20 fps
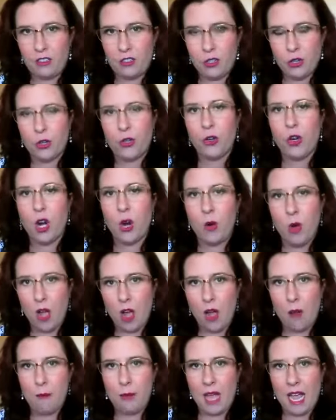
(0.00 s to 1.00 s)
to grow
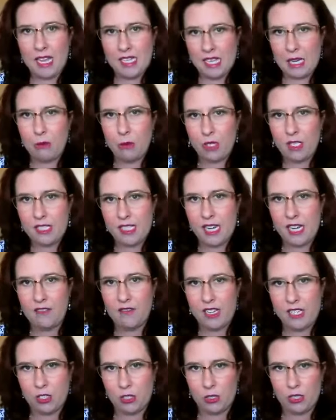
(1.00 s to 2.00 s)
up as a real estate
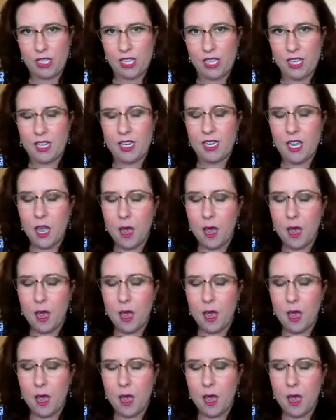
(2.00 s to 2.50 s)
investor's kid.